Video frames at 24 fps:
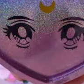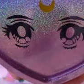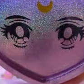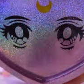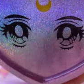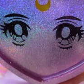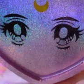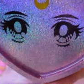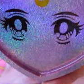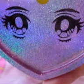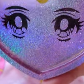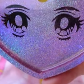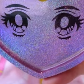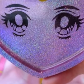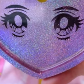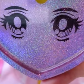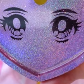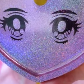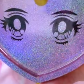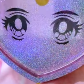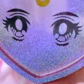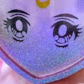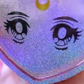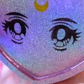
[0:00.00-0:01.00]
I
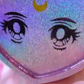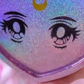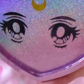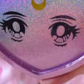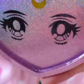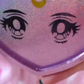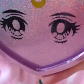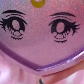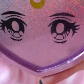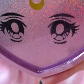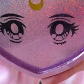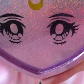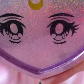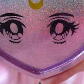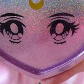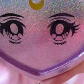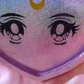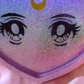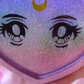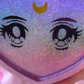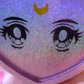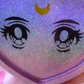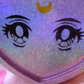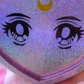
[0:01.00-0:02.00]
love the
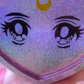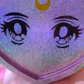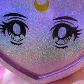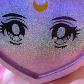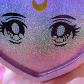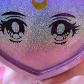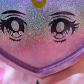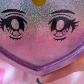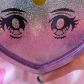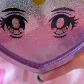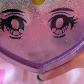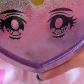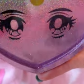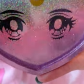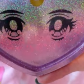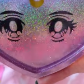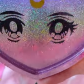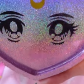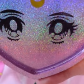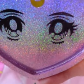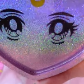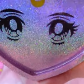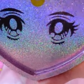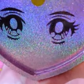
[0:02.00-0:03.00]
sparkles. Just look
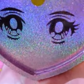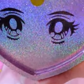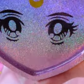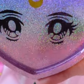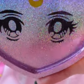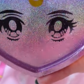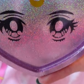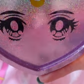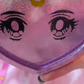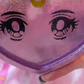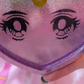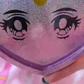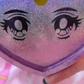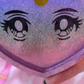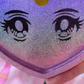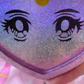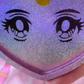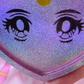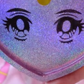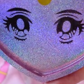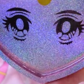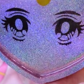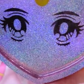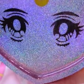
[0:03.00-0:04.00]
how glittery it
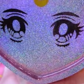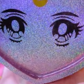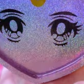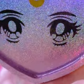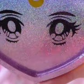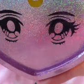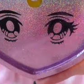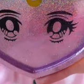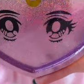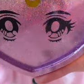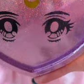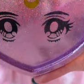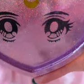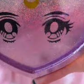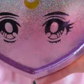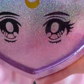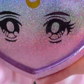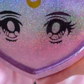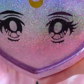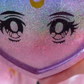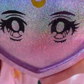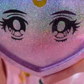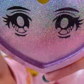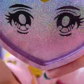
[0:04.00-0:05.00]
is. Oh, it's so
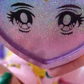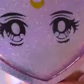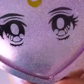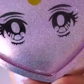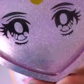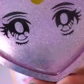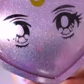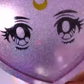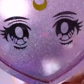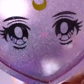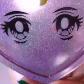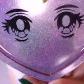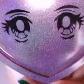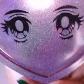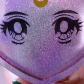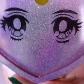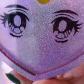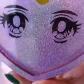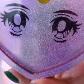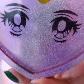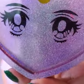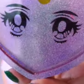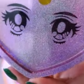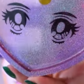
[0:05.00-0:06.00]
cool. I'll have to find a
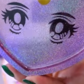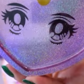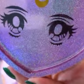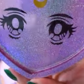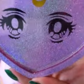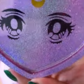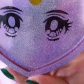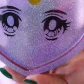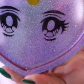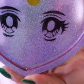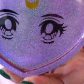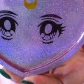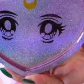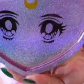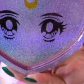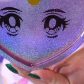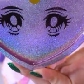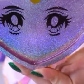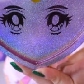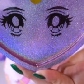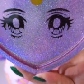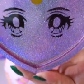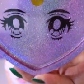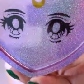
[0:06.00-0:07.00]
place for this so I can
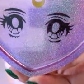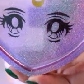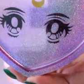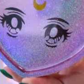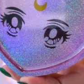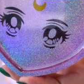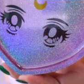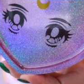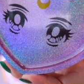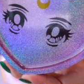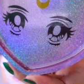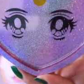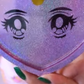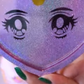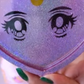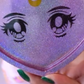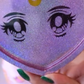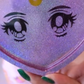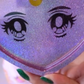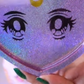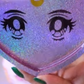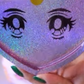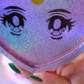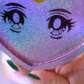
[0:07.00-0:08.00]
look at it constantly.